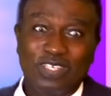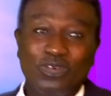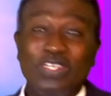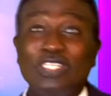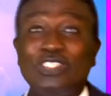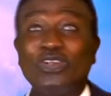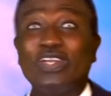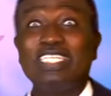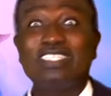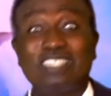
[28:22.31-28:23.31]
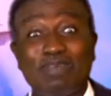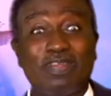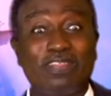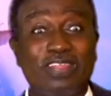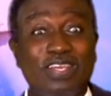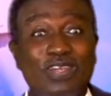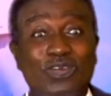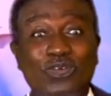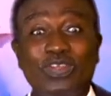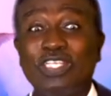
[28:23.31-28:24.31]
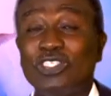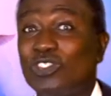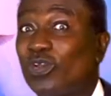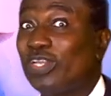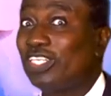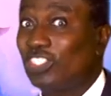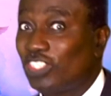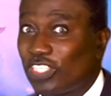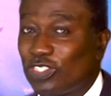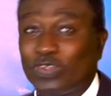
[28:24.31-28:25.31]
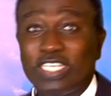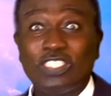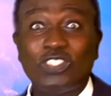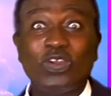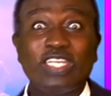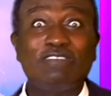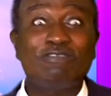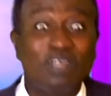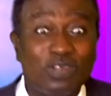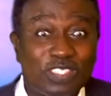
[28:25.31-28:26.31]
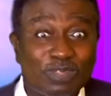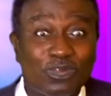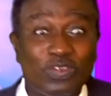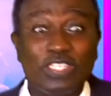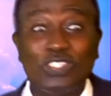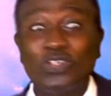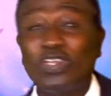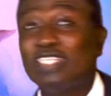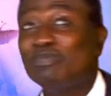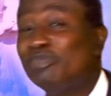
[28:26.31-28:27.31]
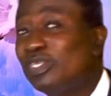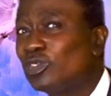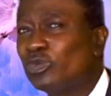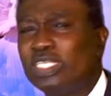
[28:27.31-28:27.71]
We enjoy the Sabbath. We enjoy the church. We enjoy the fellowship. We enjoy the meals.